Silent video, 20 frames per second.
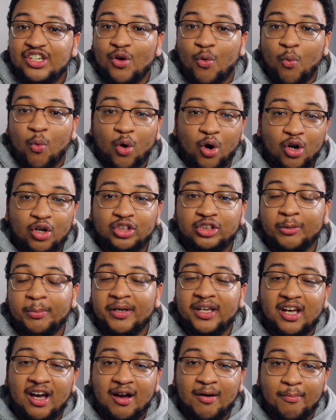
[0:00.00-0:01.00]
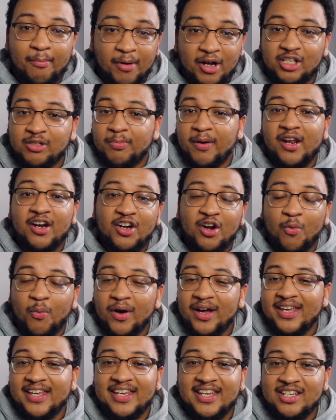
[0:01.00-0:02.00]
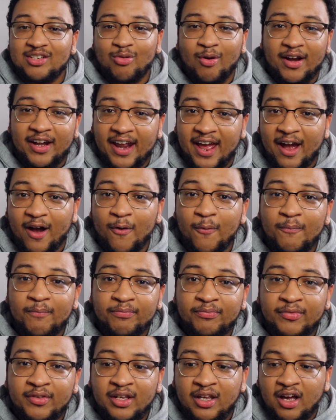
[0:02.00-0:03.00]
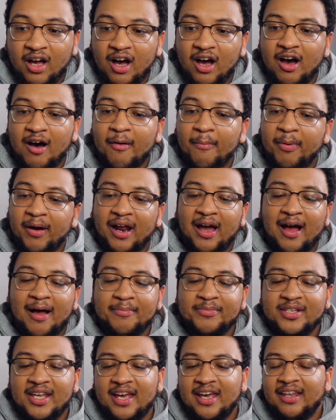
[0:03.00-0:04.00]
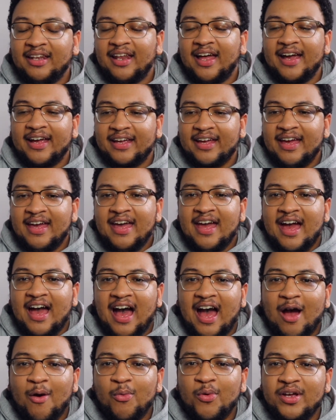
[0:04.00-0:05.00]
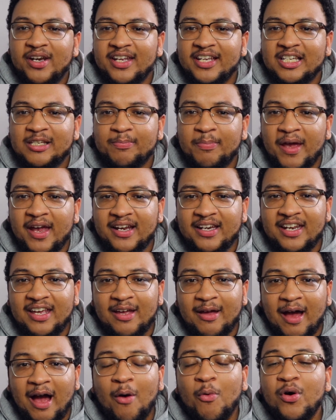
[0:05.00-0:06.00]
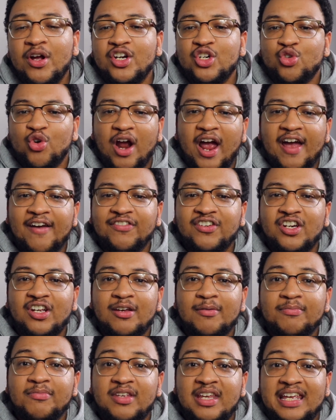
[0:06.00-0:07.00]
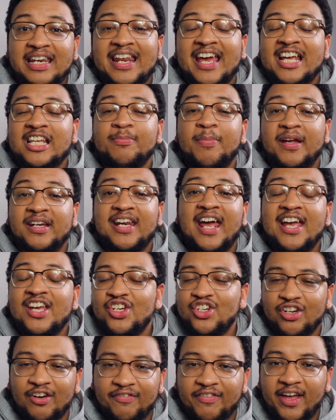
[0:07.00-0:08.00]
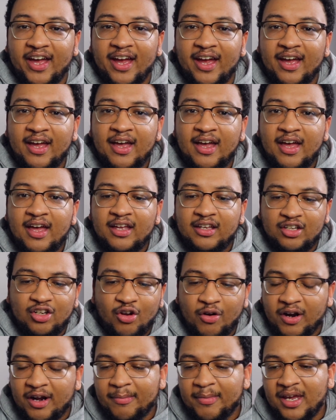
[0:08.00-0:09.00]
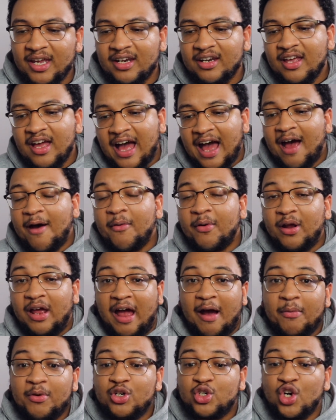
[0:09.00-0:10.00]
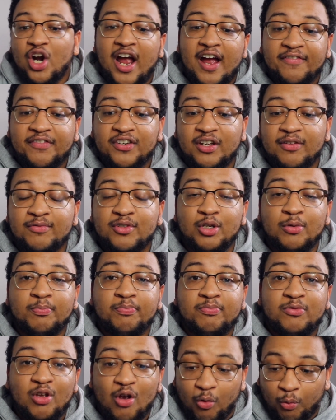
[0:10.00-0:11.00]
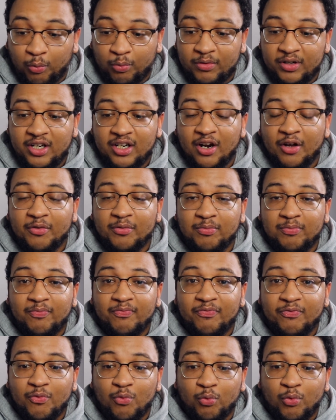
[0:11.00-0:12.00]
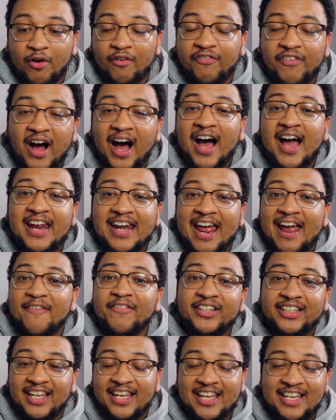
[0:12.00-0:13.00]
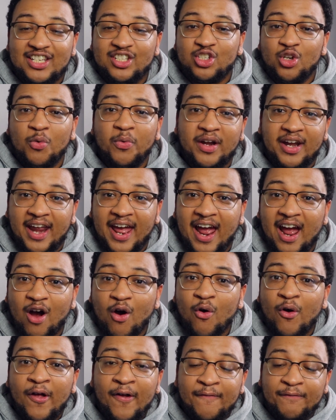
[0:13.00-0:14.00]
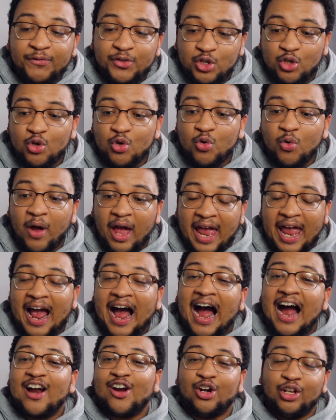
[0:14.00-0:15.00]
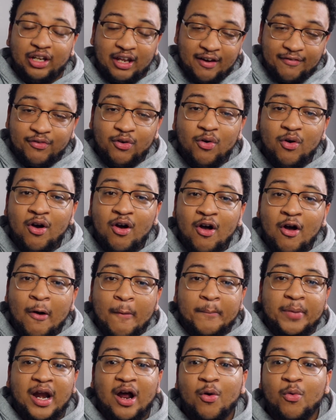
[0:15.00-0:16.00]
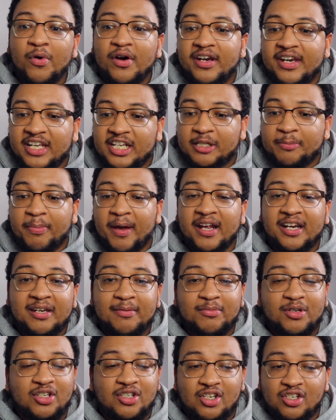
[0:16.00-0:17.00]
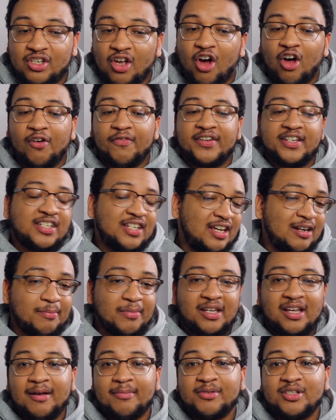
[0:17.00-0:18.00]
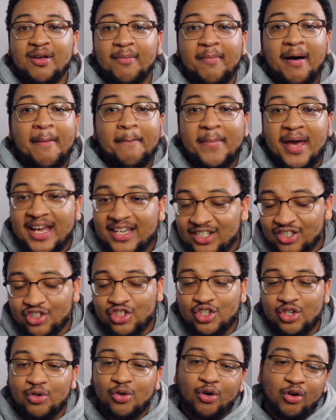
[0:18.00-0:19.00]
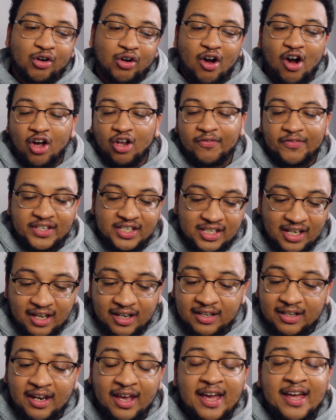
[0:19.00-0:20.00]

the world to become much better than what he is right now. But I'm saying, like, I wouldn't draft him in expectation of that. You know what I mean? I would draft him to, refine everything he's doing now to a higher level, but I wouldn't expect him to just all of a sudden become some amazing shooter, or all of a sudden